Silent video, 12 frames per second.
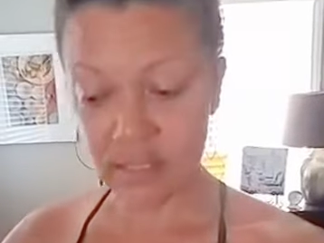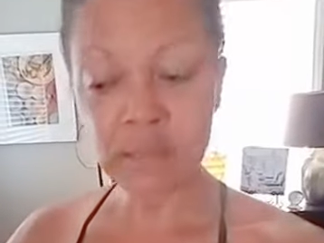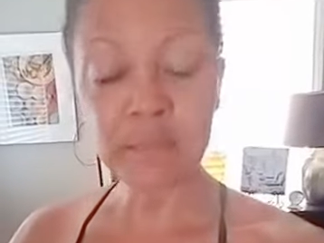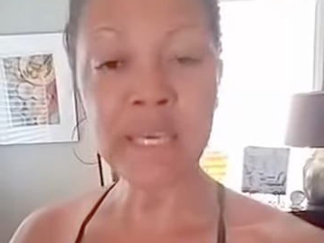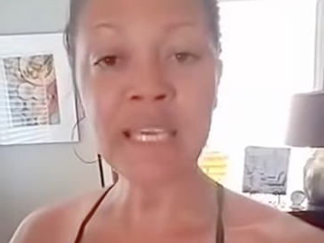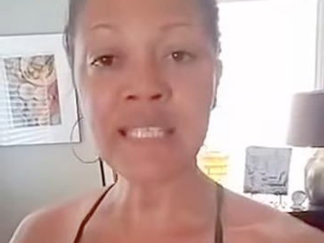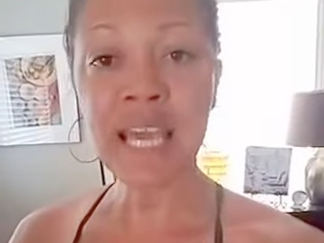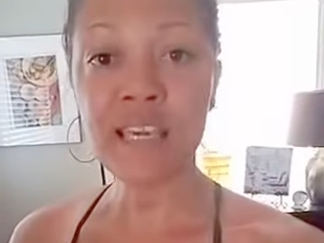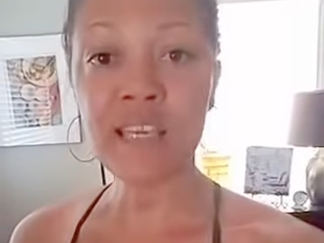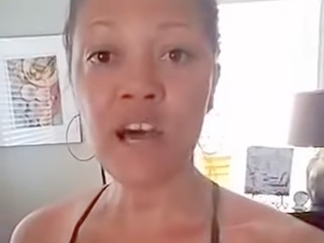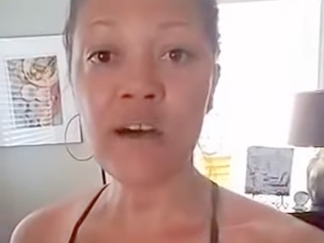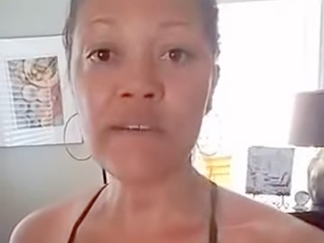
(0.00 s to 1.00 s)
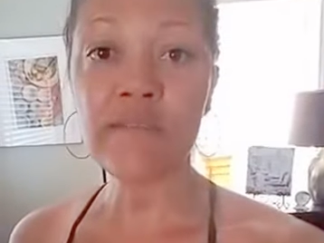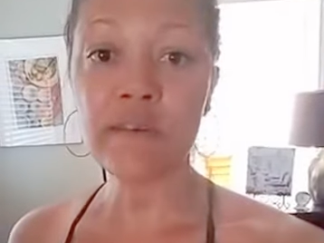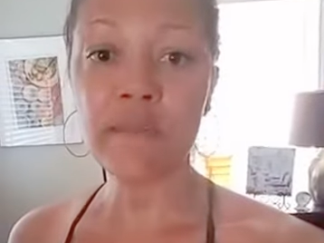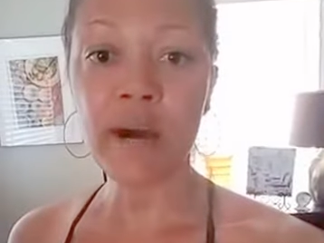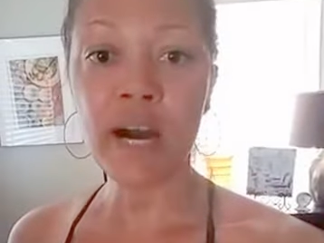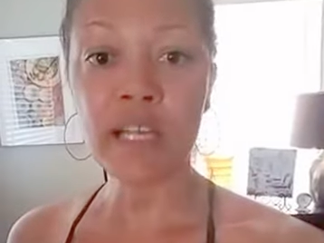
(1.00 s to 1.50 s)
being taken off of your
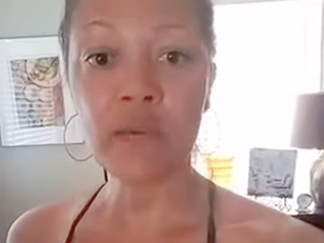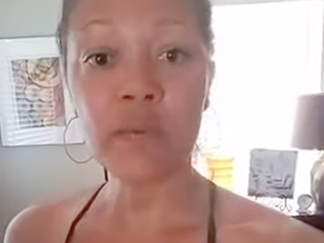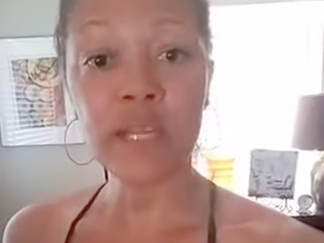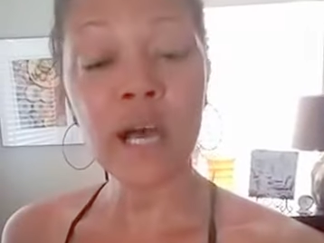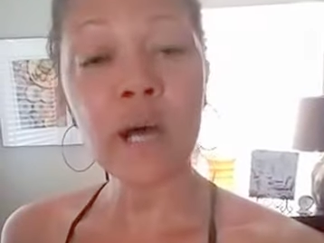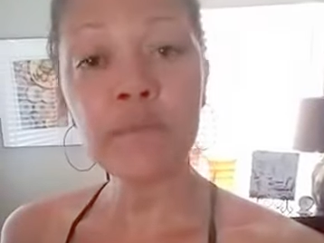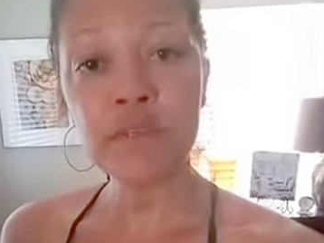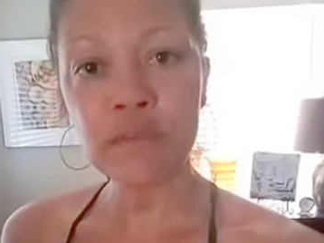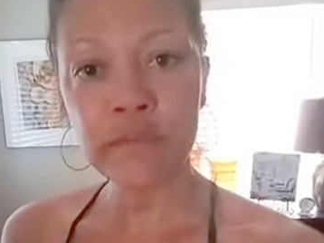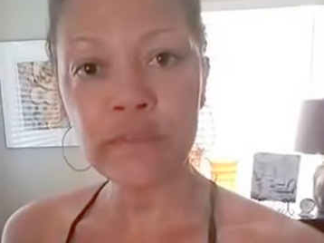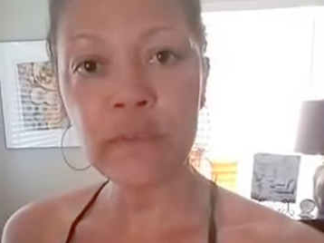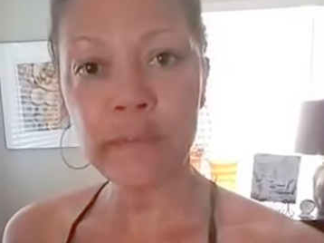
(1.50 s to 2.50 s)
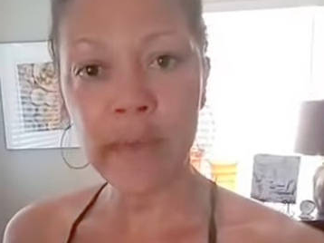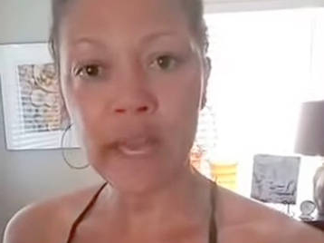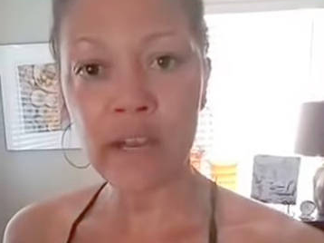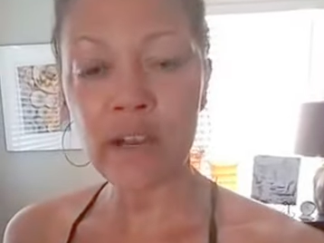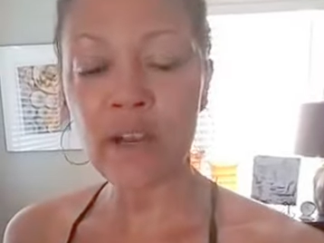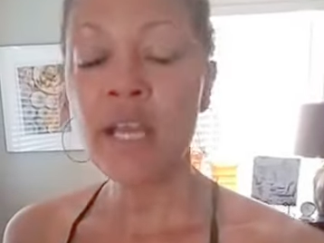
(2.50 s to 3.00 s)
body would help you feel
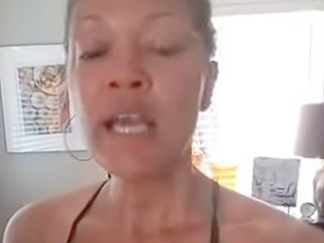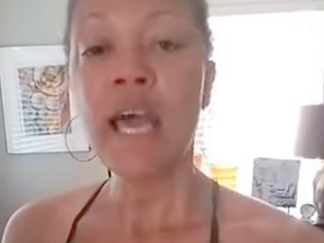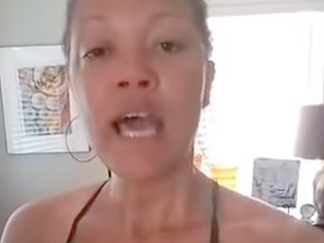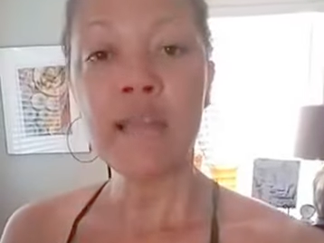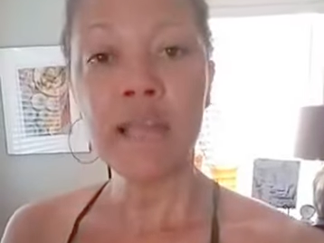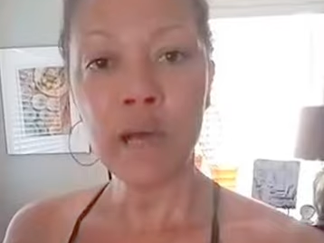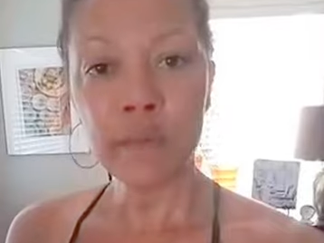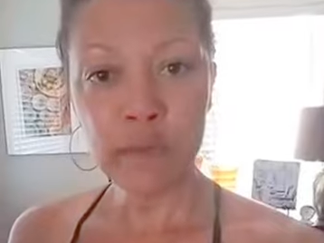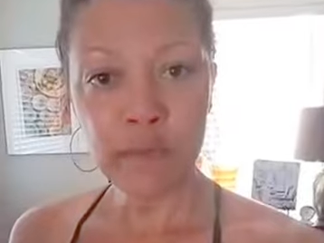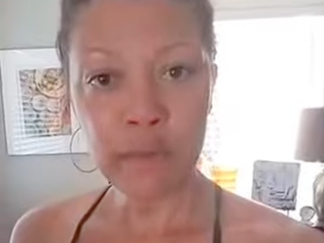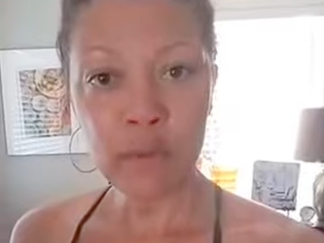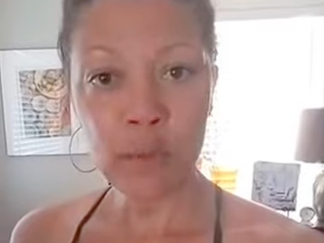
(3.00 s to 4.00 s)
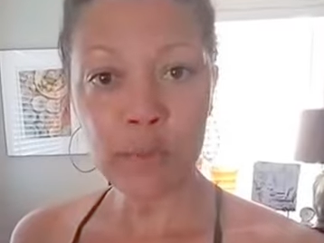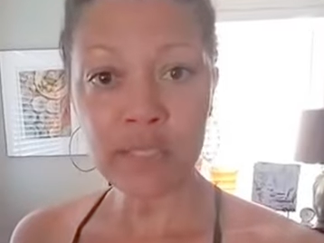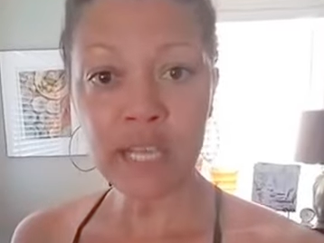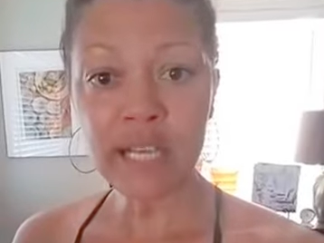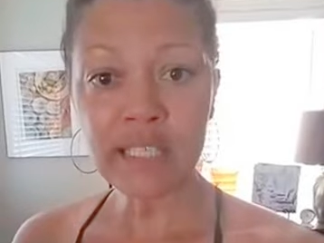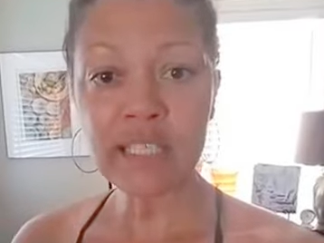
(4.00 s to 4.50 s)
better and help you be more
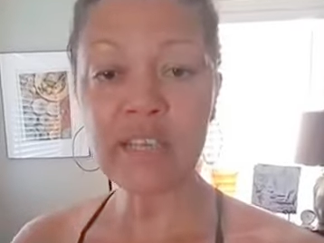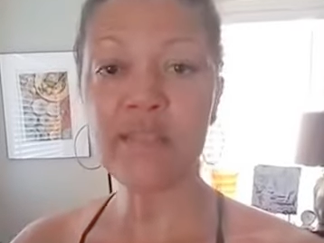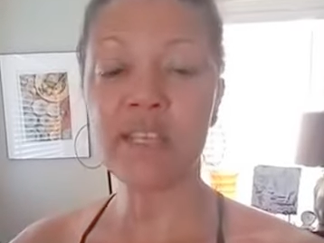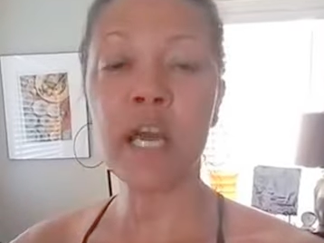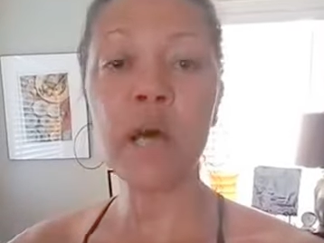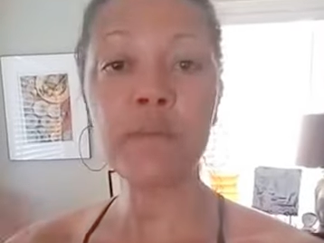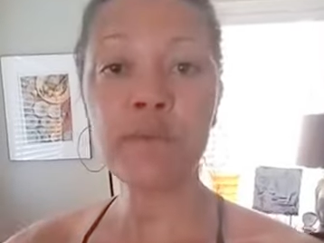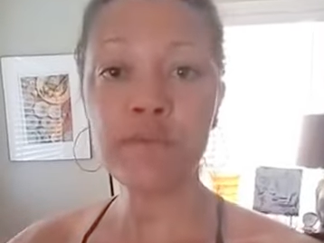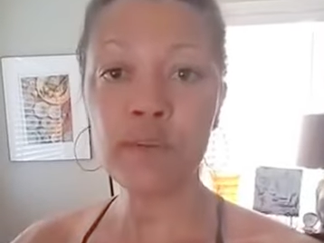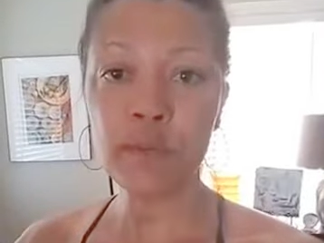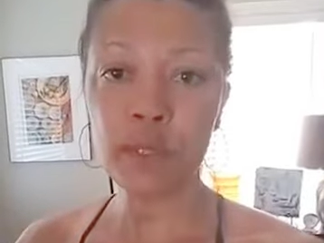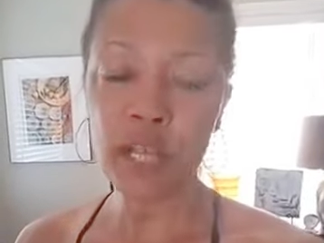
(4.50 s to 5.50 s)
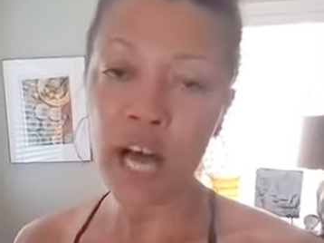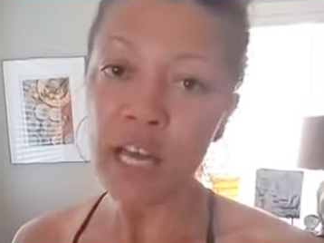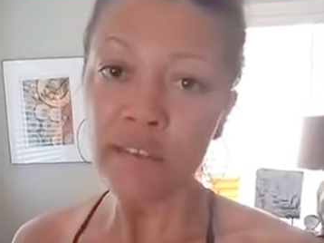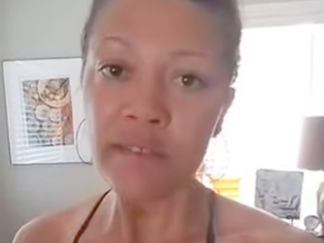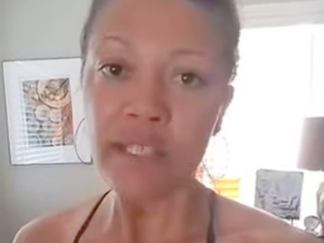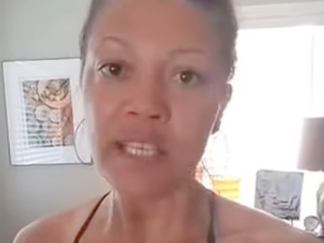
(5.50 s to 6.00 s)
productive and help you feel more
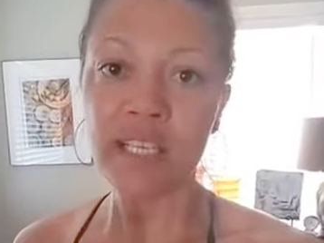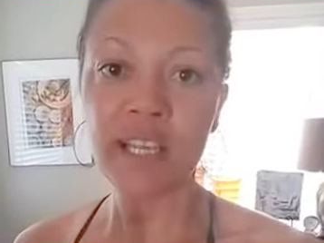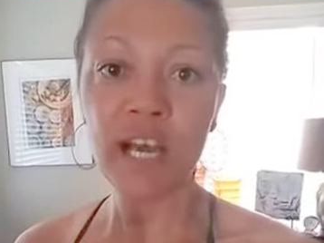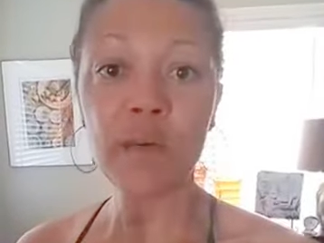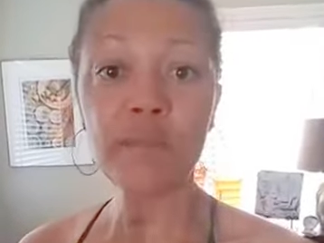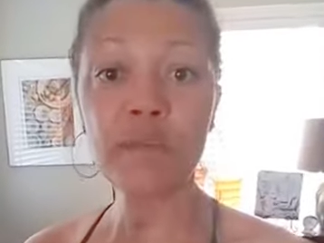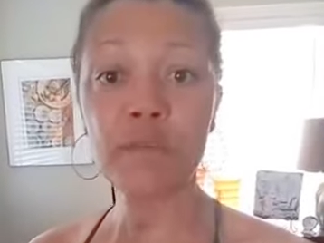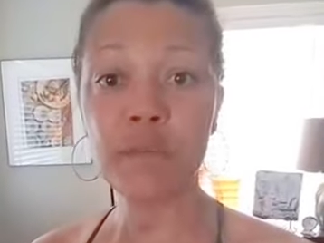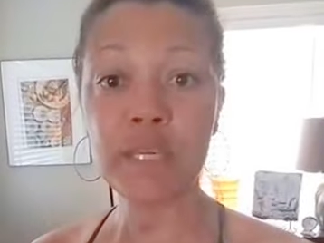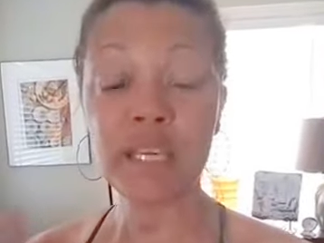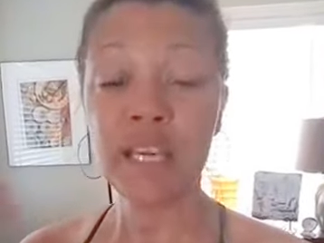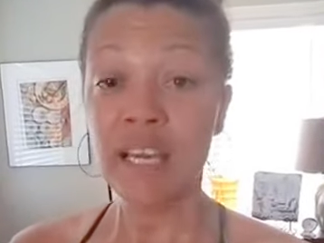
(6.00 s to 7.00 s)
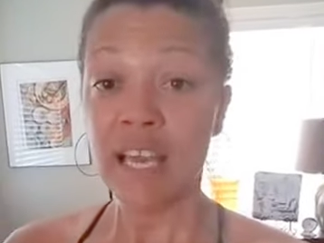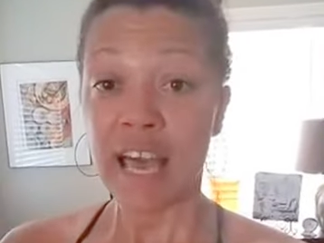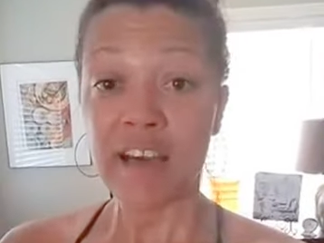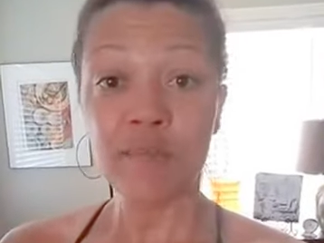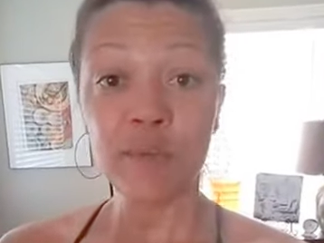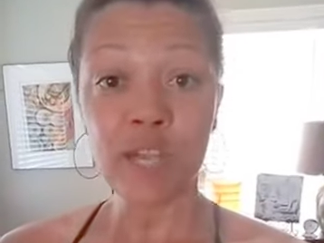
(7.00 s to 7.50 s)
confident and help you
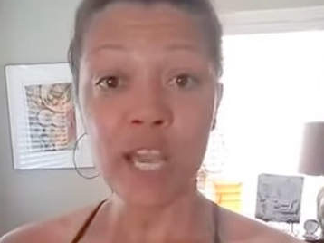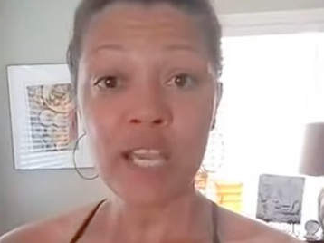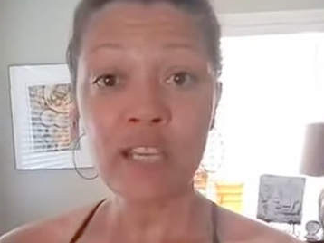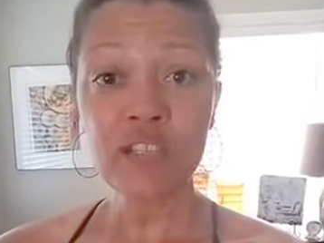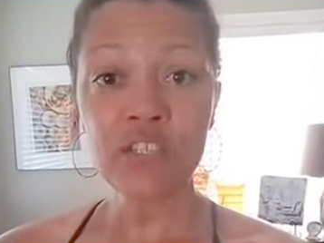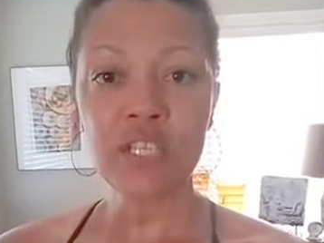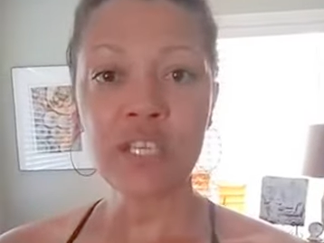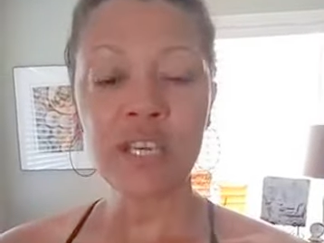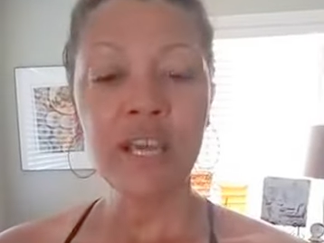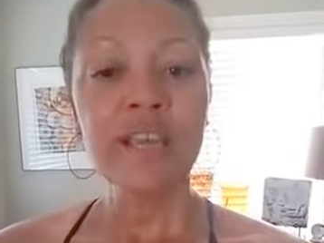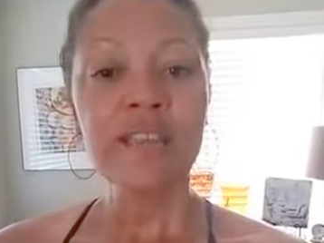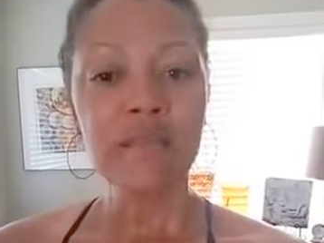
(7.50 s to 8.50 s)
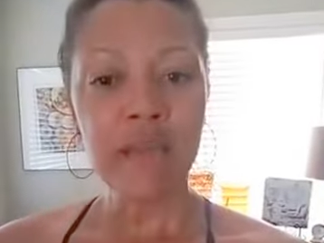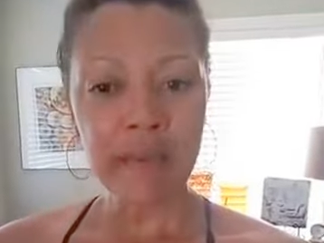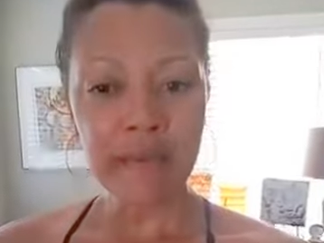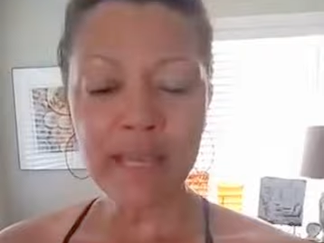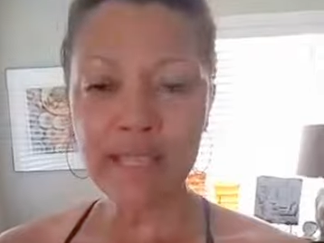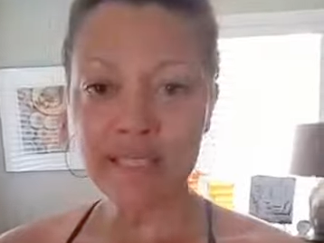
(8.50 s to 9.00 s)
have more energy, then
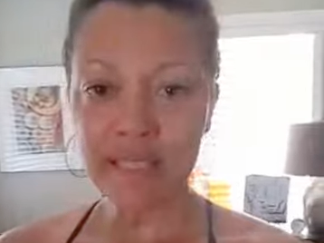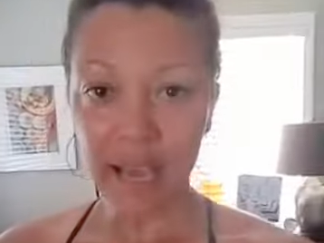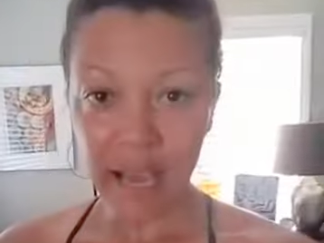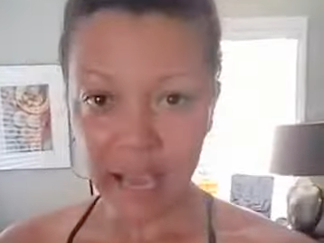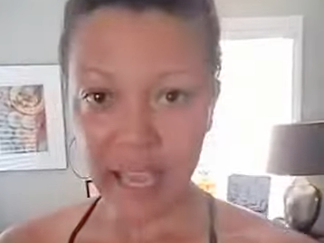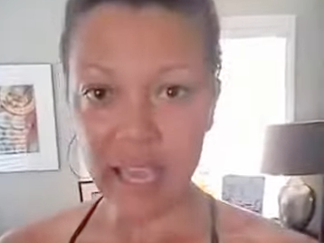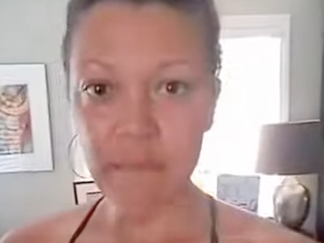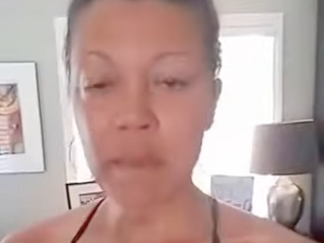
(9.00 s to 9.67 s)
maybe it's time.